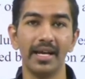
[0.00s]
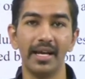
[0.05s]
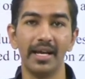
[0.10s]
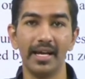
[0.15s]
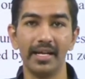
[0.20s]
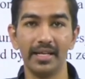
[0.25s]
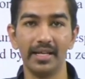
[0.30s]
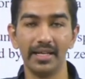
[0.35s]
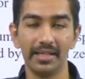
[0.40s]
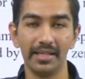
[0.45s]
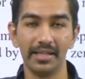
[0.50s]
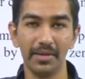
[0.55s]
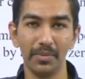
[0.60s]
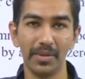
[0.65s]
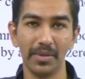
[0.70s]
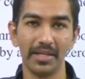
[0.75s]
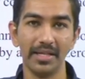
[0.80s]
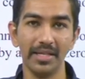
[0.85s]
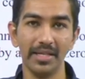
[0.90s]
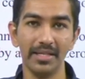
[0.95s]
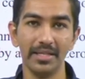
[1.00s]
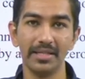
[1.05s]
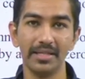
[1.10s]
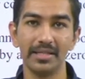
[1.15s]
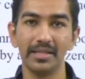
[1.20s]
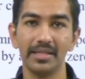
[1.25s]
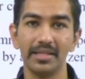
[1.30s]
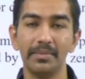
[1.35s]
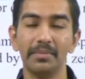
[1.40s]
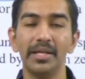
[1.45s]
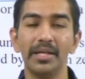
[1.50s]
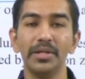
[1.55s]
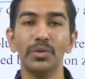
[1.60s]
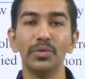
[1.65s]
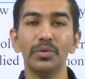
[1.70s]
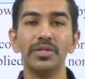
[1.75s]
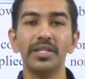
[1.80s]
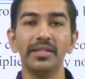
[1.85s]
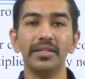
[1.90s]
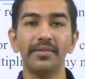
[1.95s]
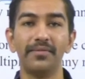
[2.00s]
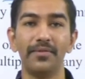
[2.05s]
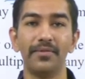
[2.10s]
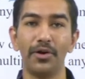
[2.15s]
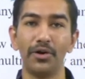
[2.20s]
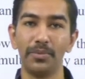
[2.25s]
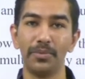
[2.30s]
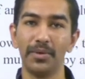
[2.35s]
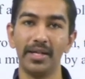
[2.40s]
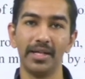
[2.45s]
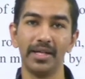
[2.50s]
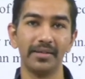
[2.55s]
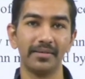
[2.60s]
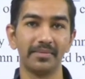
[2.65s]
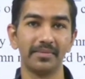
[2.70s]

and another one is by using the formula.